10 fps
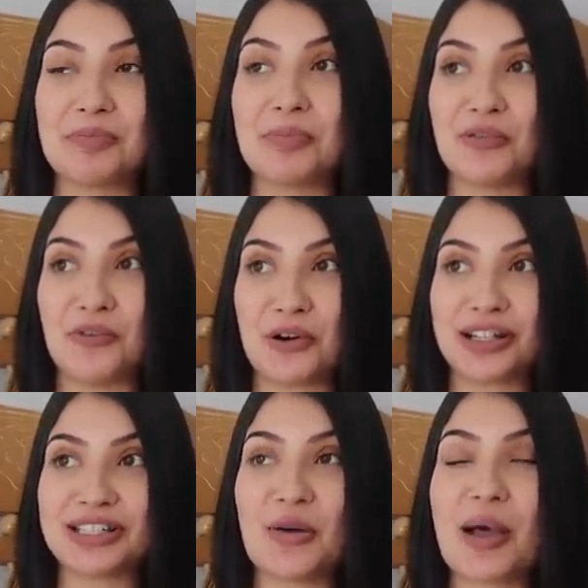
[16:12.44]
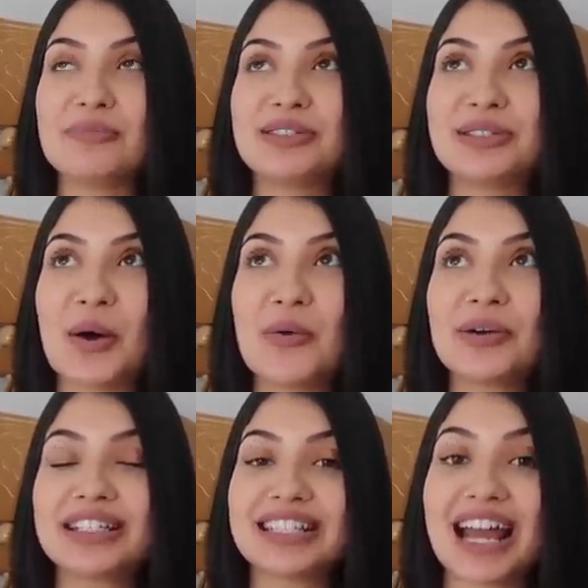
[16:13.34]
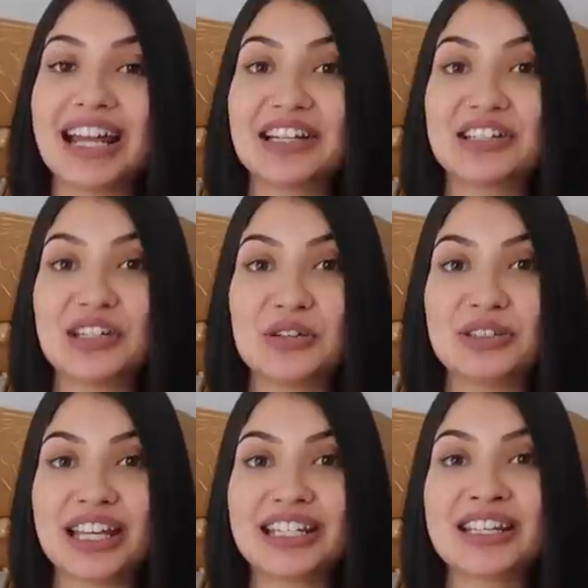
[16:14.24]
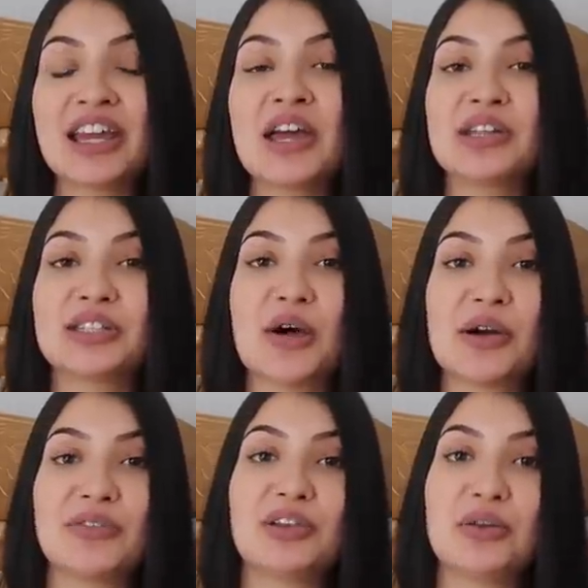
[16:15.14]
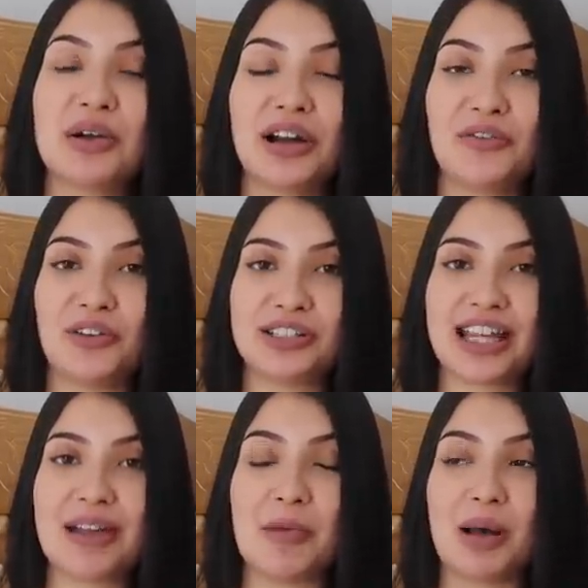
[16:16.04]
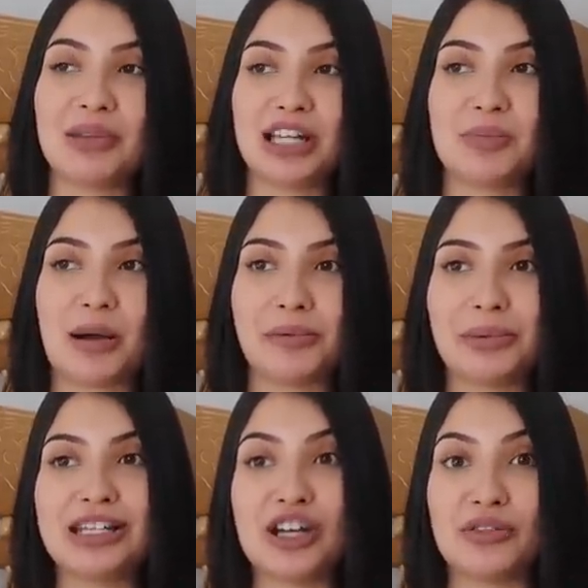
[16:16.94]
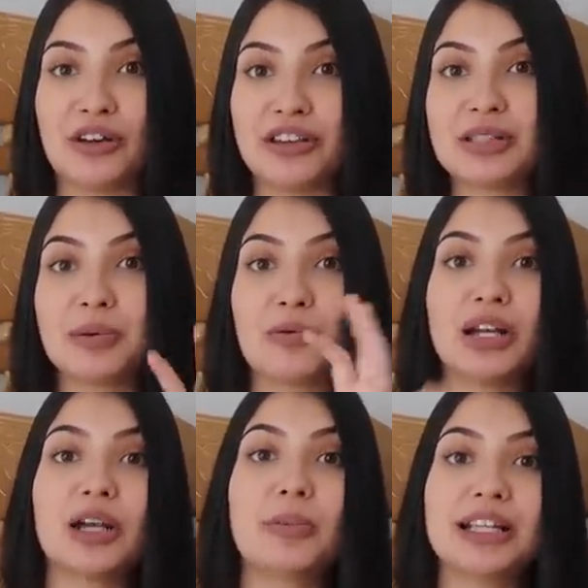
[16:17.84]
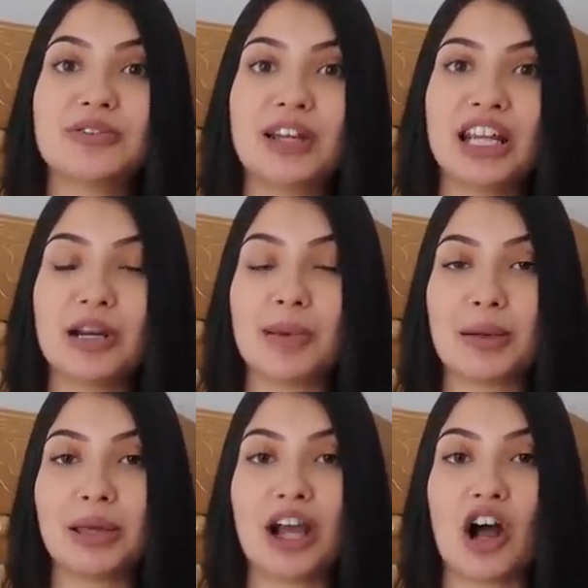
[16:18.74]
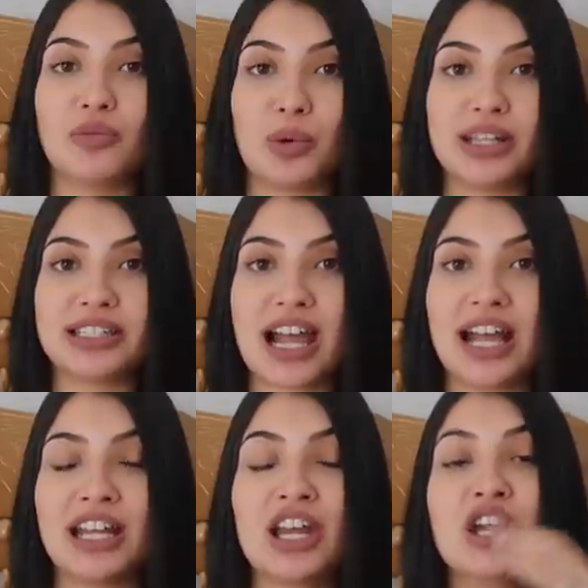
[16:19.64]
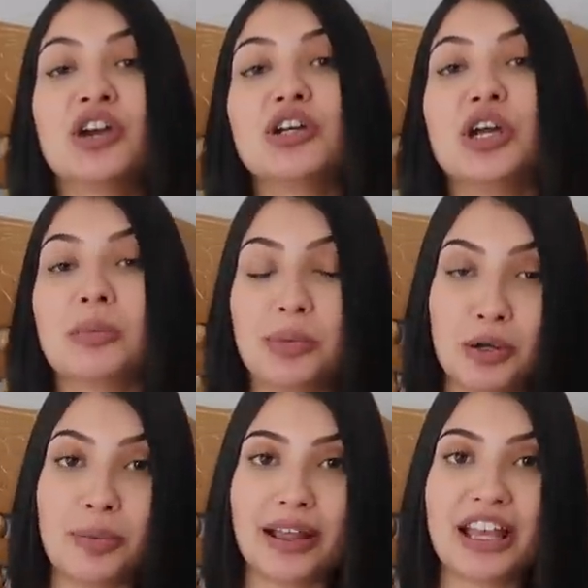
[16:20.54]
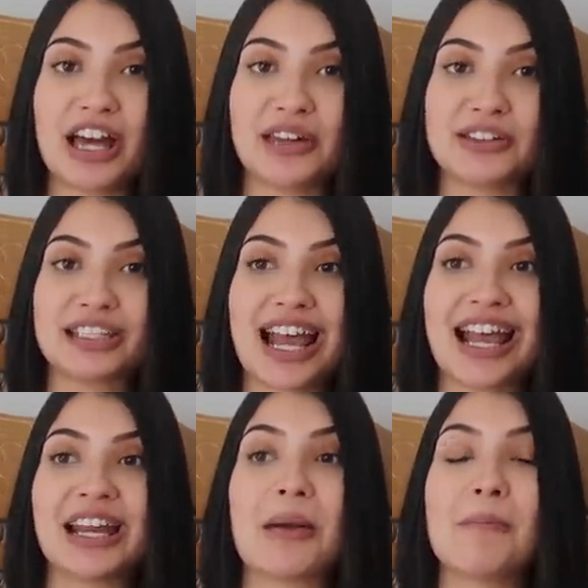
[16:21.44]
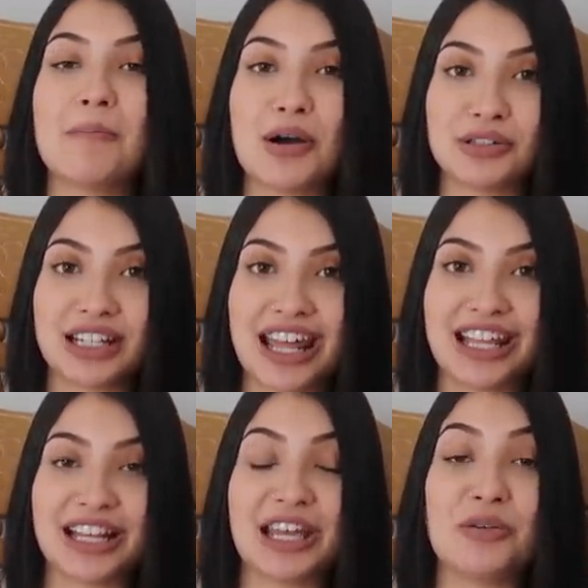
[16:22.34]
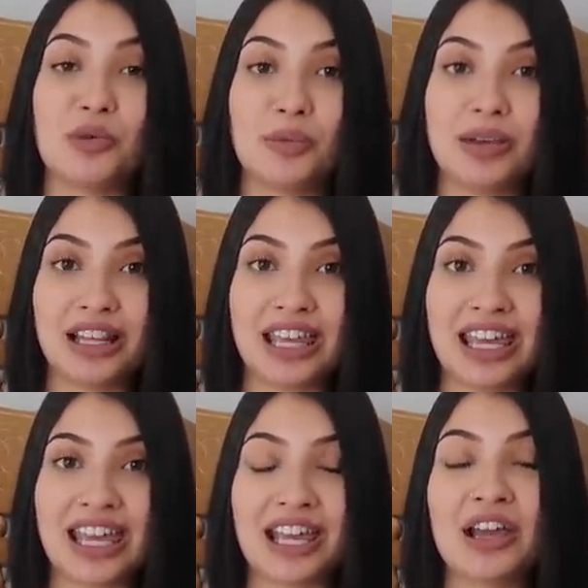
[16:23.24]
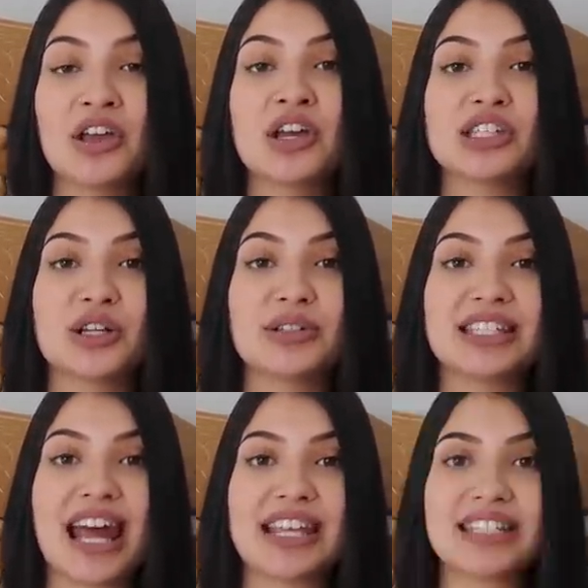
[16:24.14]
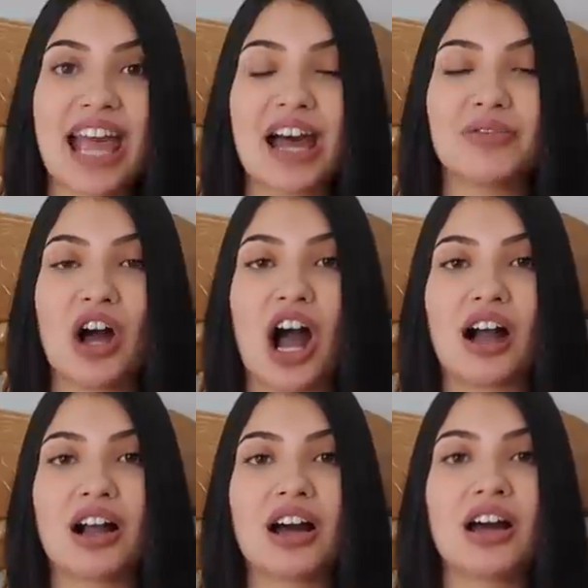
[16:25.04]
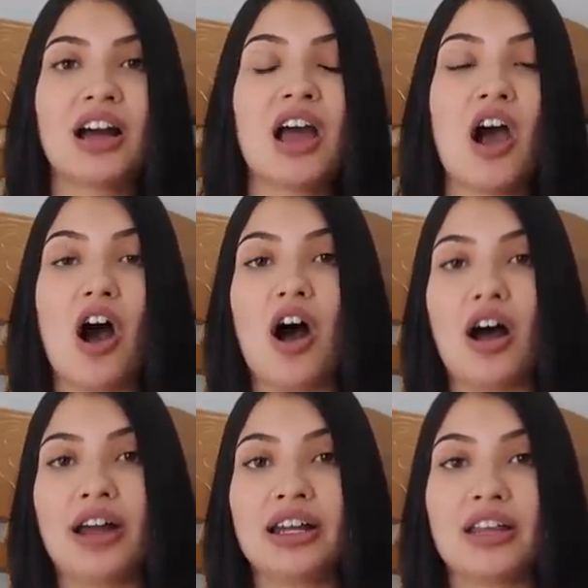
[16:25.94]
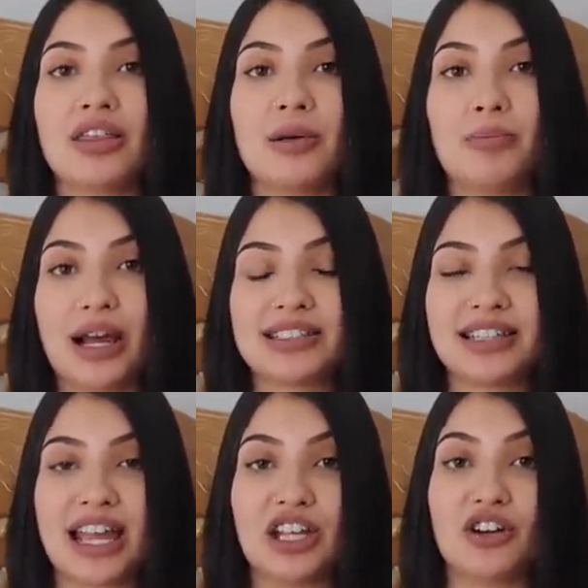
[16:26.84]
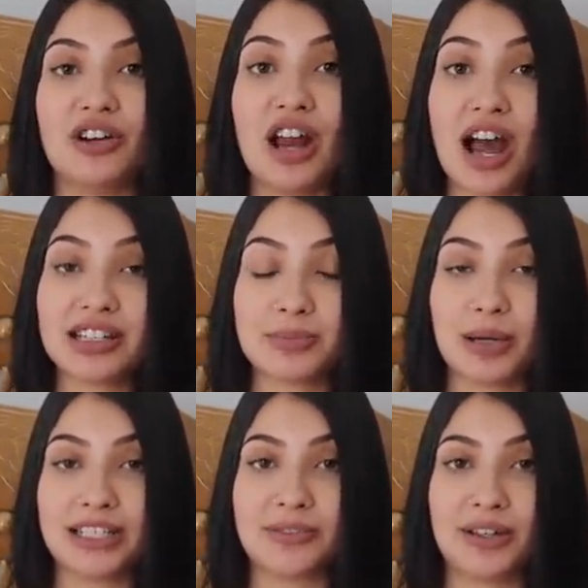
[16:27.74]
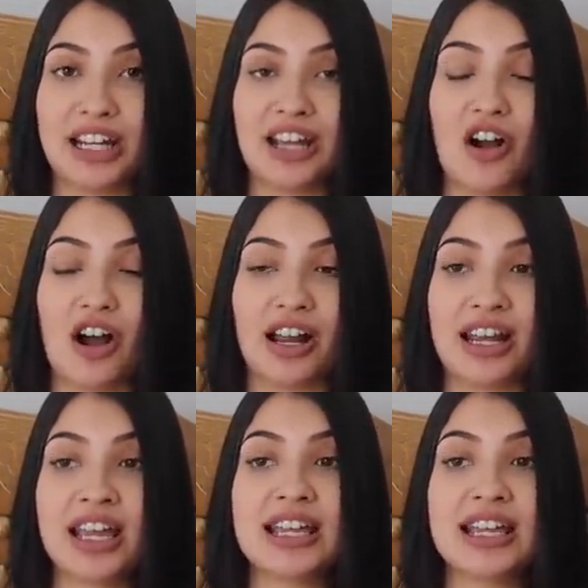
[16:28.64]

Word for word: before so I'm so excited to use it. So if you are a first time mom then you probably don't know this but when you're breastfeeding your baby on one side your boob on the other side most likely will be leaking. So it's nice to have the Haakaa on the breast that you're not breastfeeding on